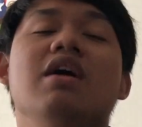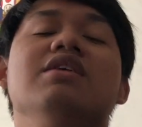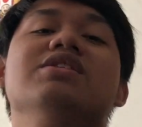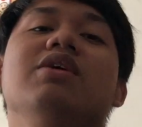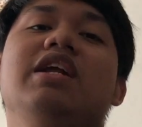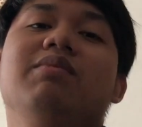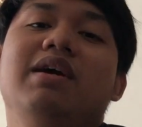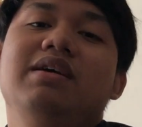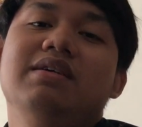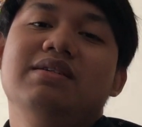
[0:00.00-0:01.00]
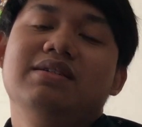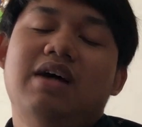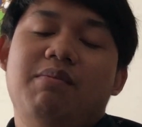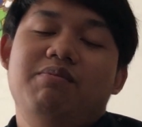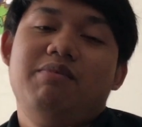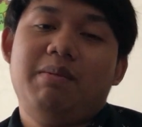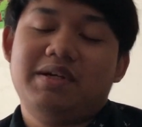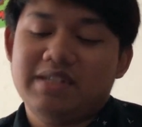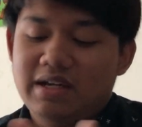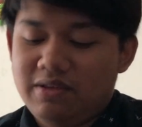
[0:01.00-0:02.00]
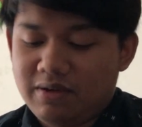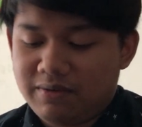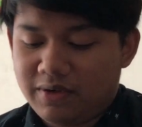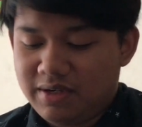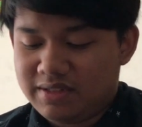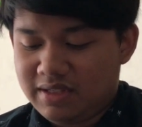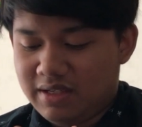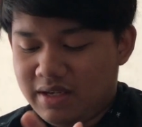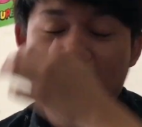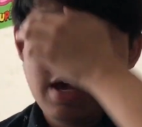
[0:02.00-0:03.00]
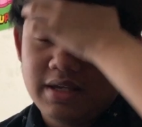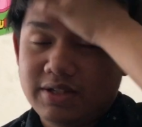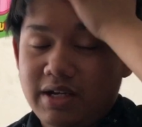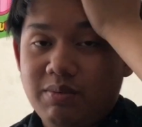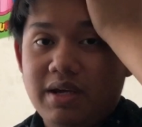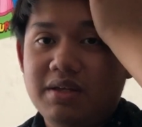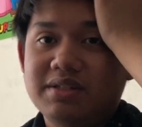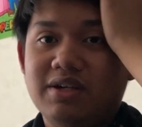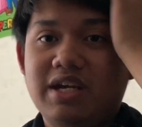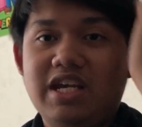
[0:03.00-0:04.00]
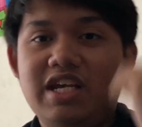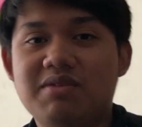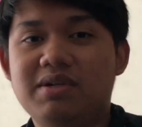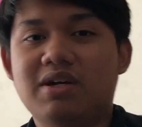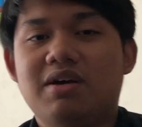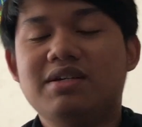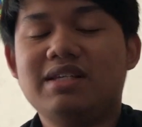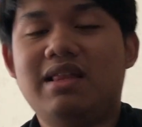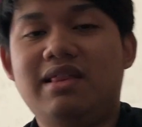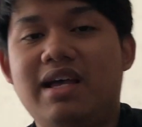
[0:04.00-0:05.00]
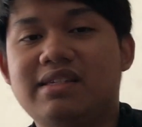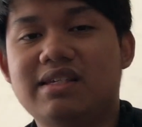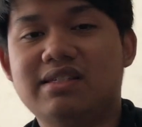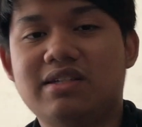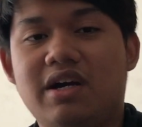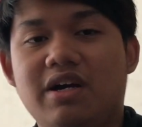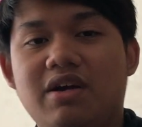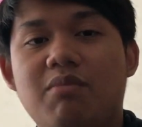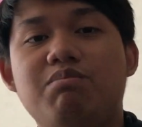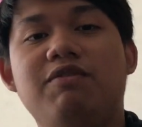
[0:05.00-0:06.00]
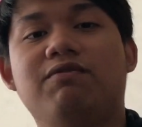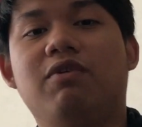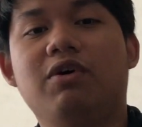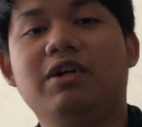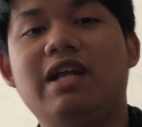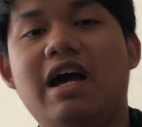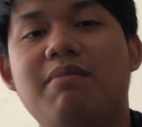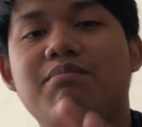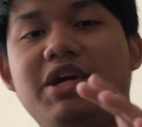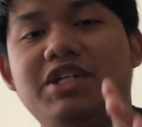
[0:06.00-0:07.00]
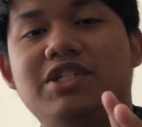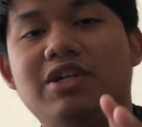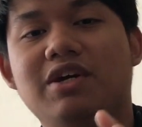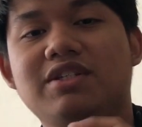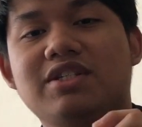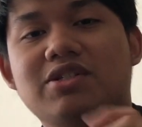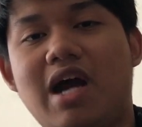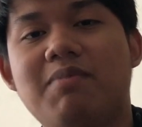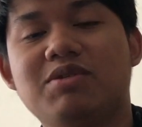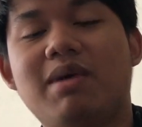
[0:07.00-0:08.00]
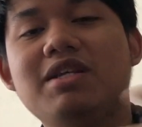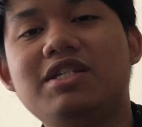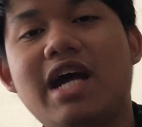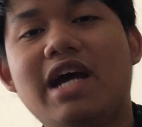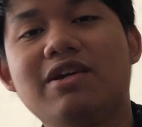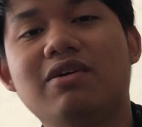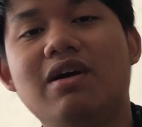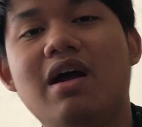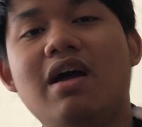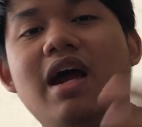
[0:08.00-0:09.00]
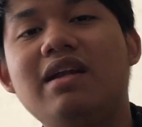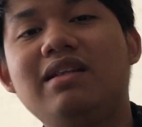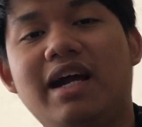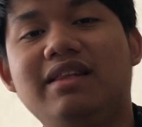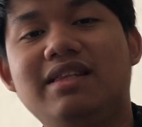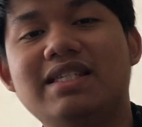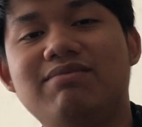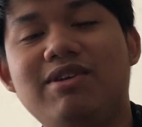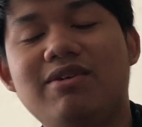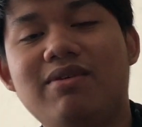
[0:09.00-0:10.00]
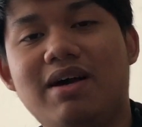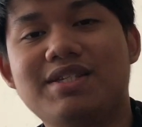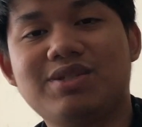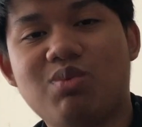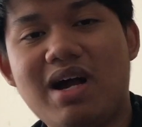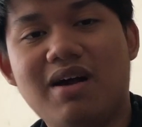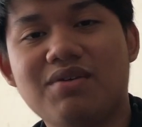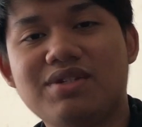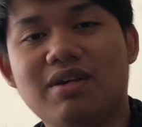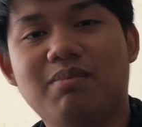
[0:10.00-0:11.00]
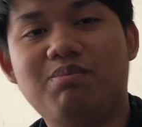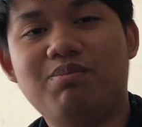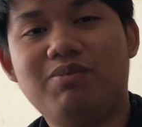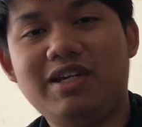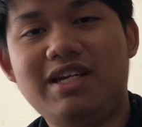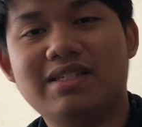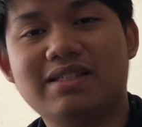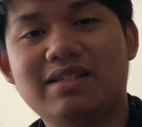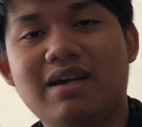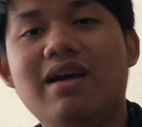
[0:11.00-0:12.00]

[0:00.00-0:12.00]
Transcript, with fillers: so anyway I'm, I'm excited to look forward to seeing it so anyway so here we goes and let's get started and before that make sure to subscribe to my channel and like this video as well so please